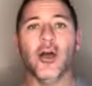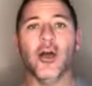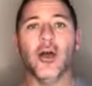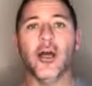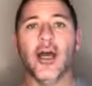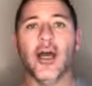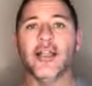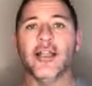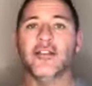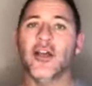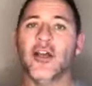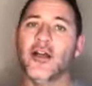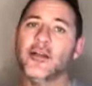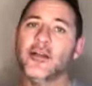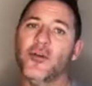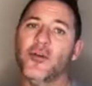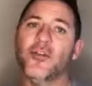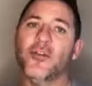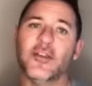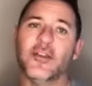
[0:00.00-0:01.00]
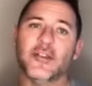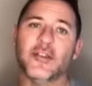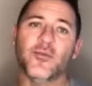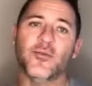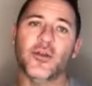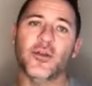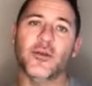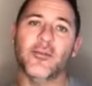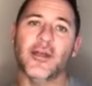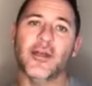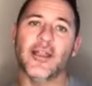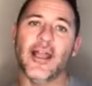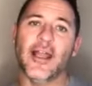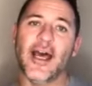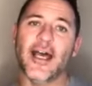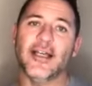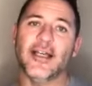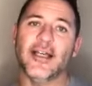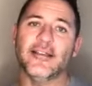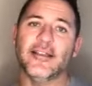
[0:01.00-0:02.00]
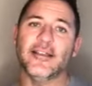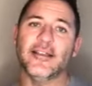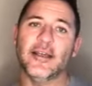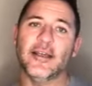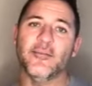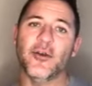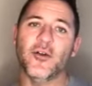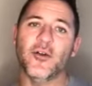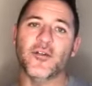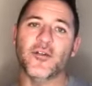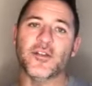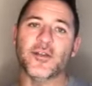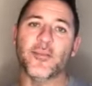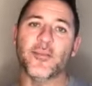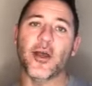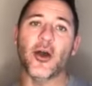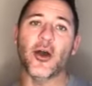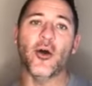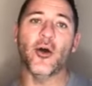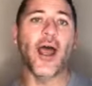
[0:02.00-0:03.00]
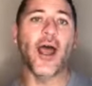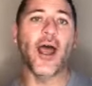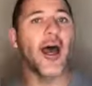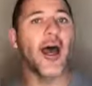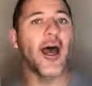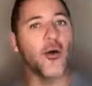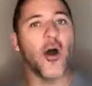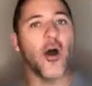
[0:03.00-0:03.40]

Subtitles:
I talked about this one of my last DMOs about how